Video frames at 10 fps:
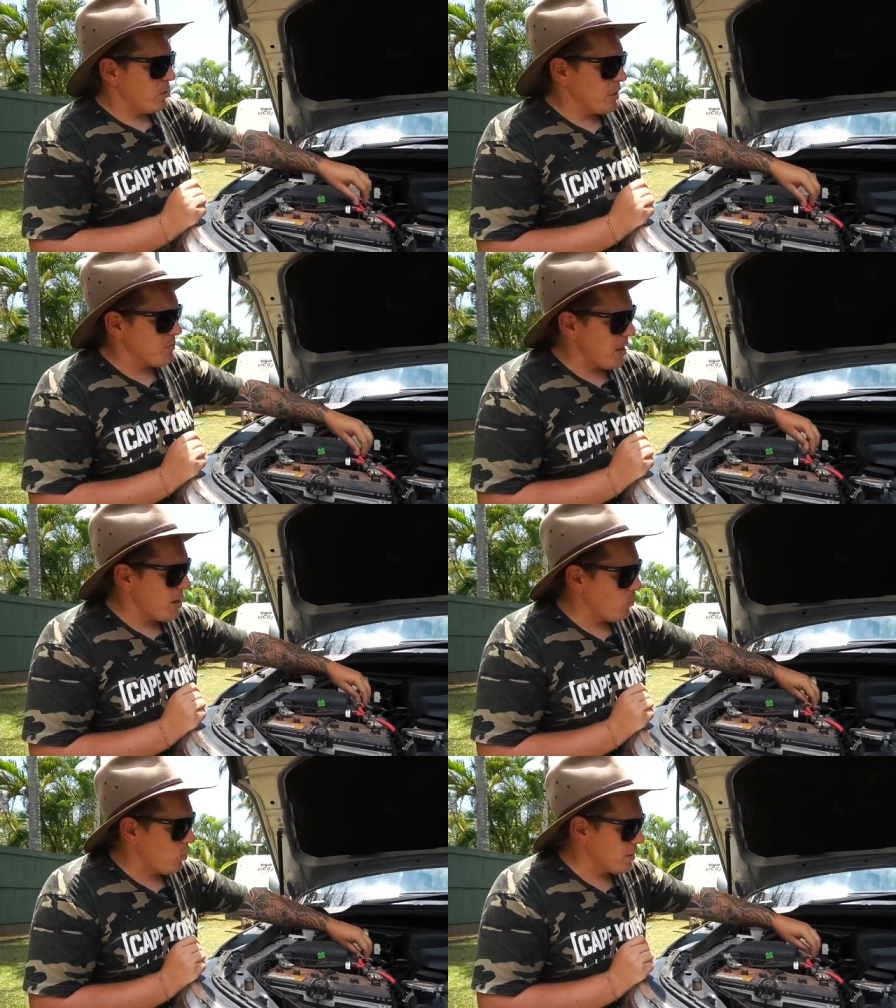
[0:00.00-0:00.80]
one of these
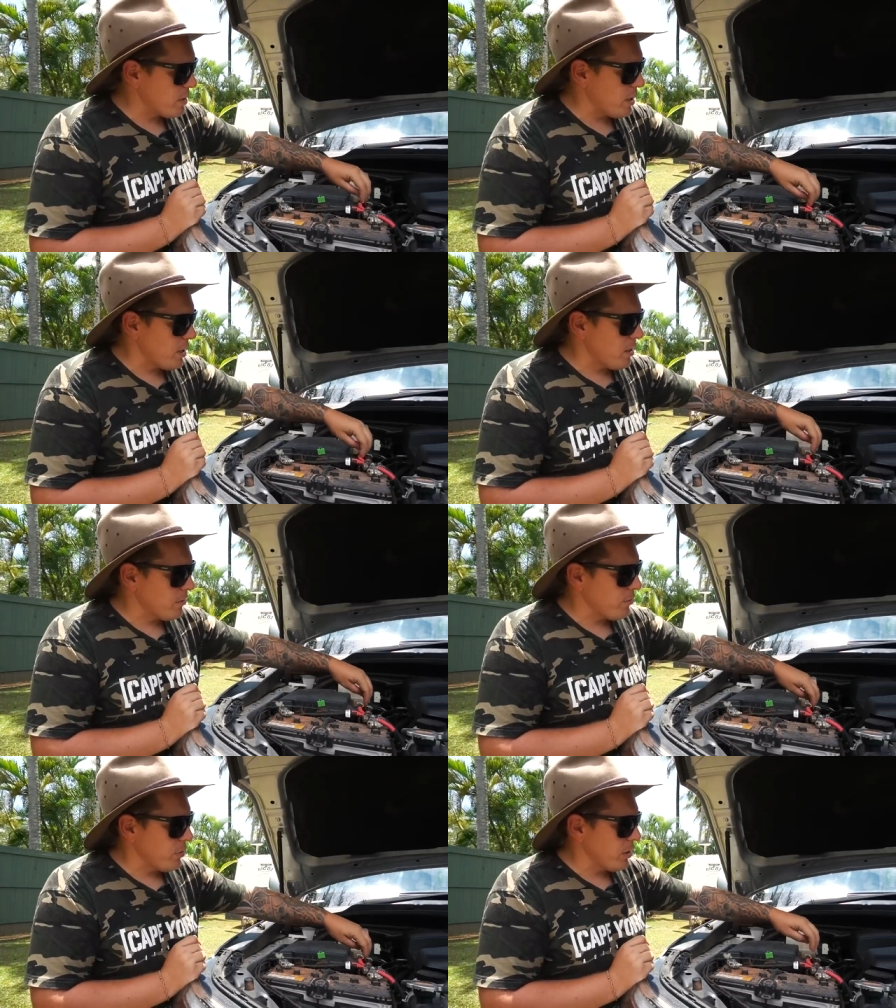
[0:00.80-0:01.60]
main wires
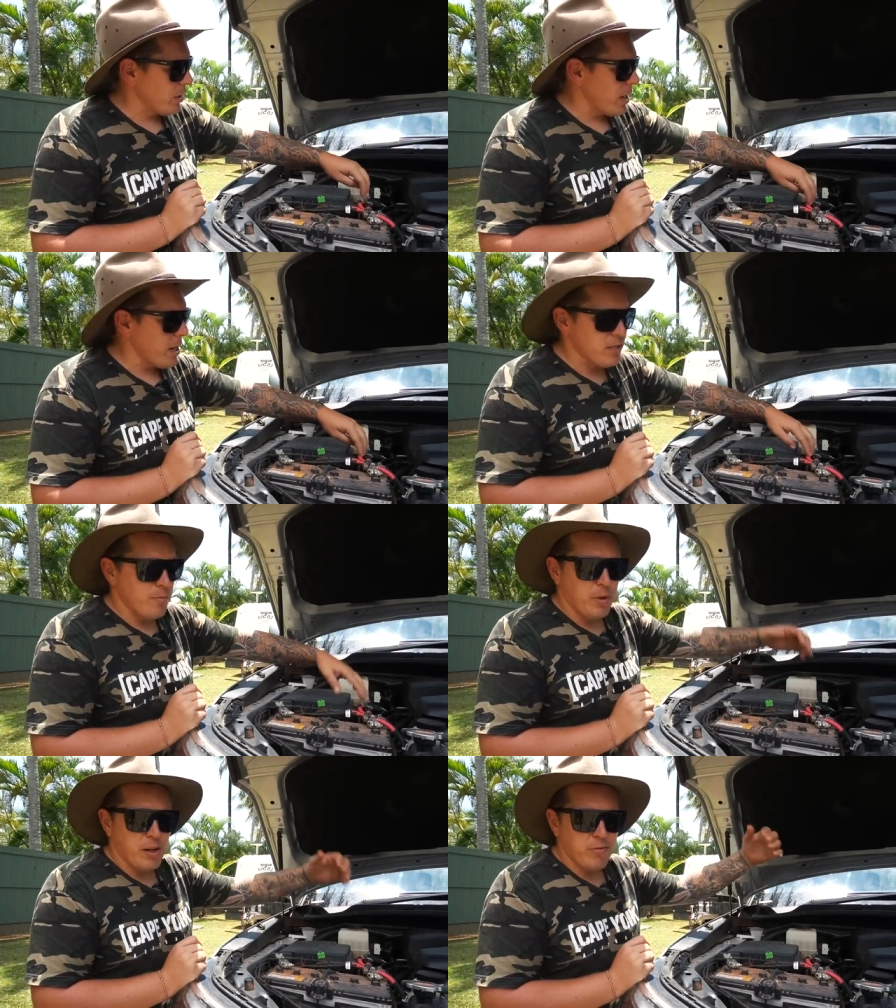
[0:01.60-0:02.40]
here for the
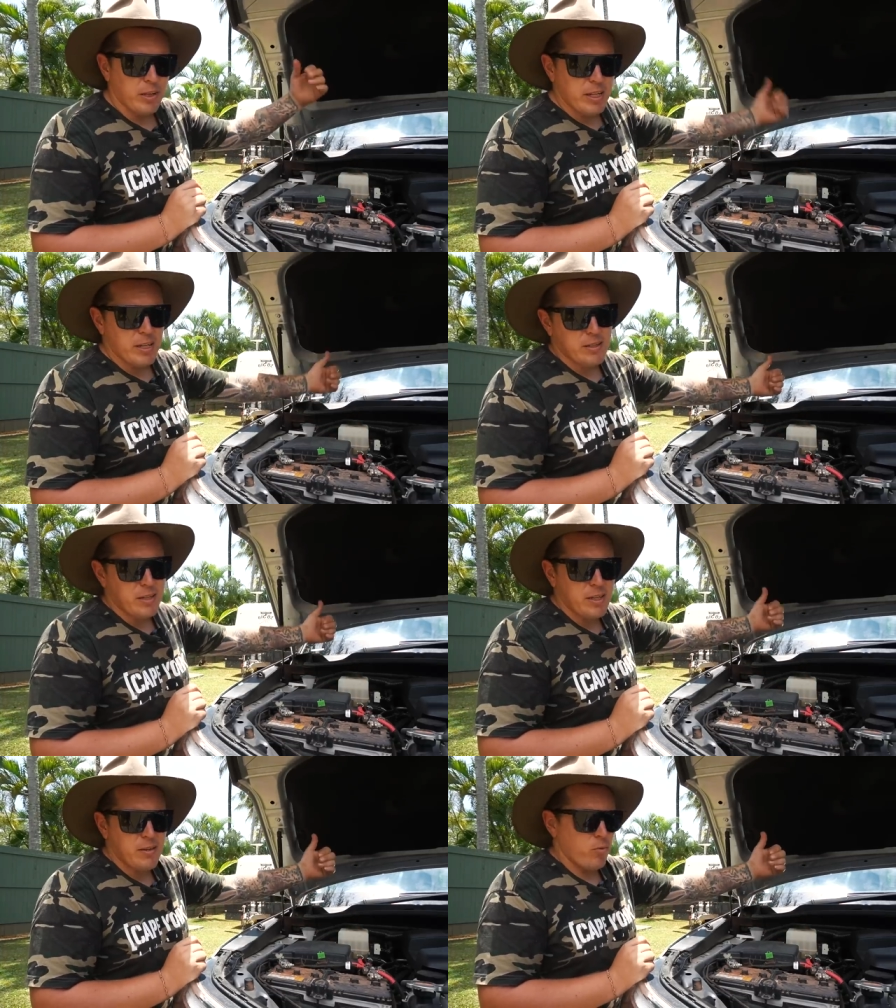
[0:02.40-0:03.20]
Anderson plug for the
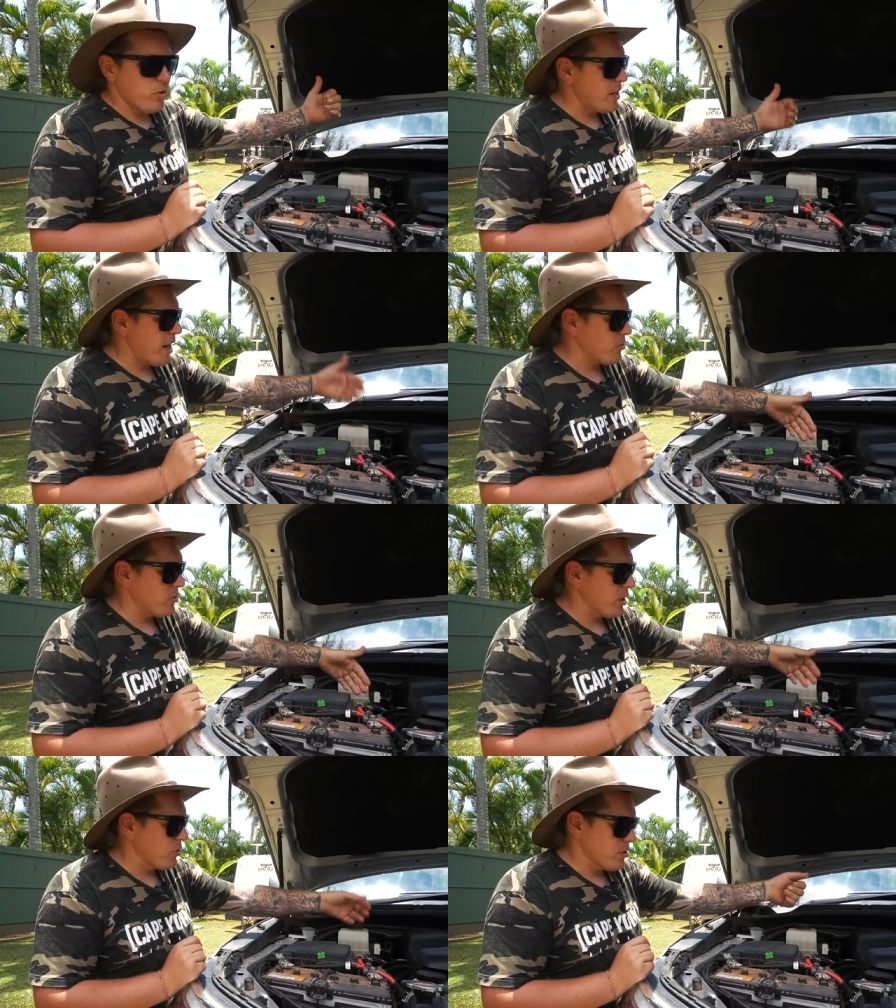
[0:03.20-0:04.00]
ESC was
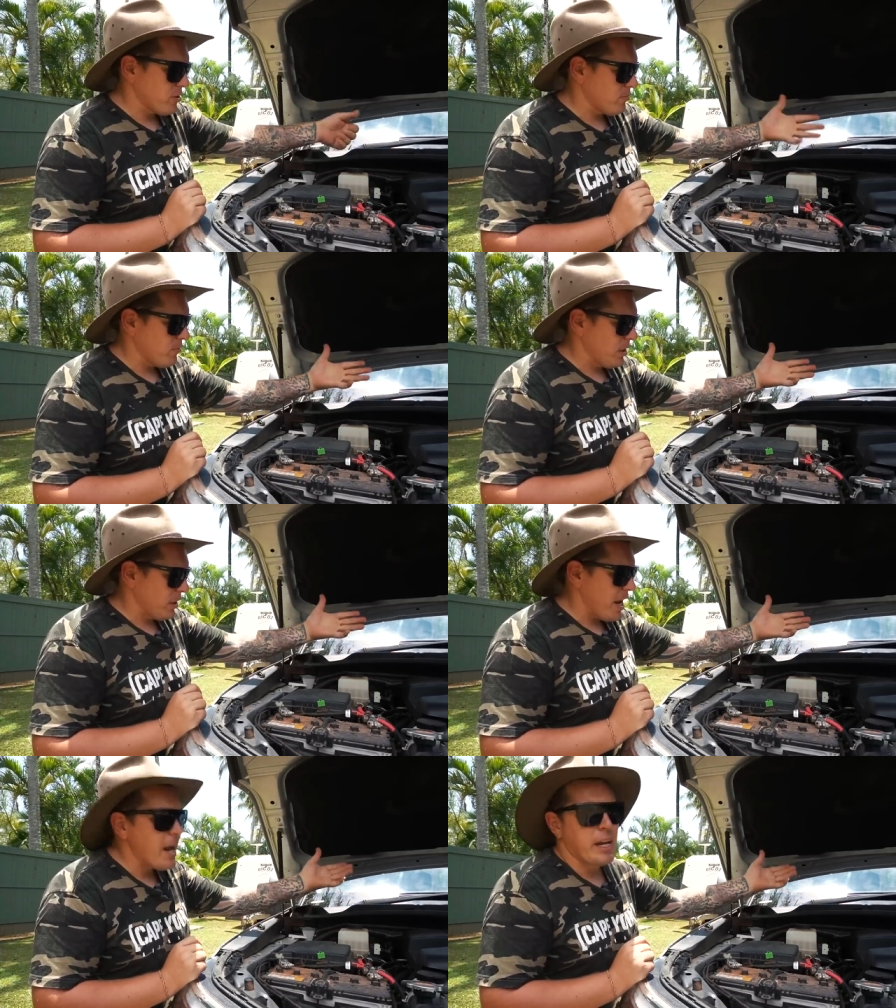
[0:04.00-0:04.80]
actually just
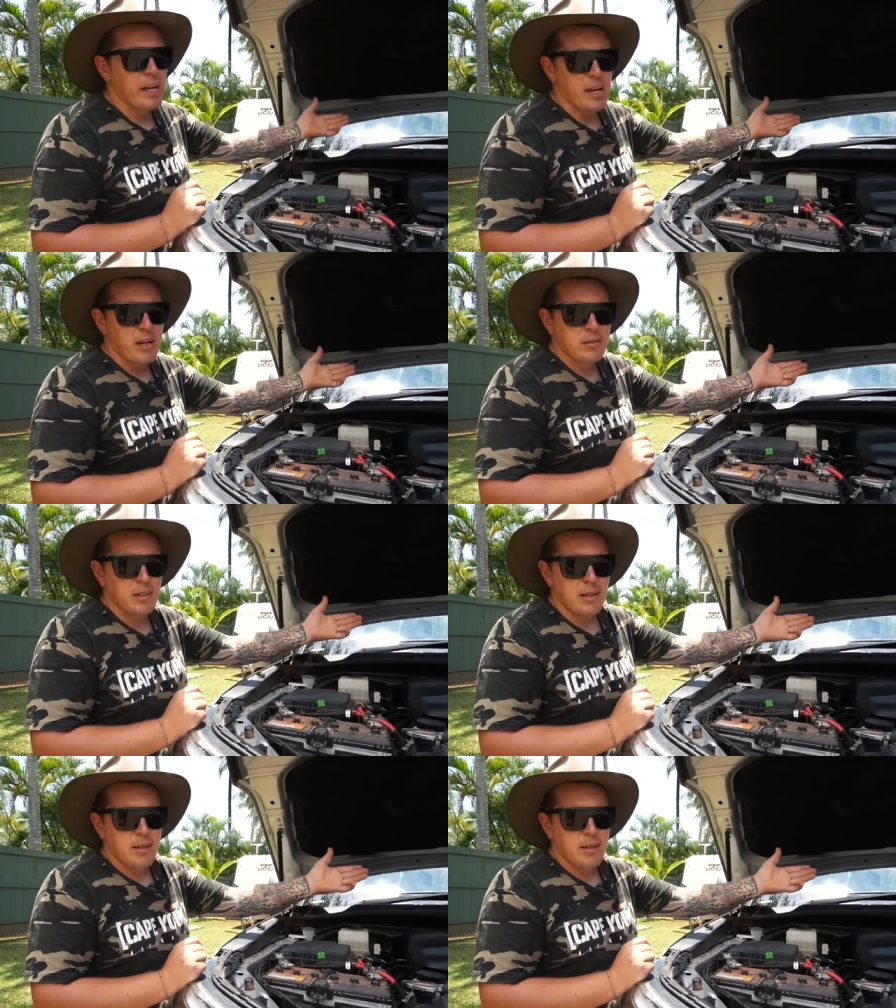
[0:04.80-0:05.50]
hanging out.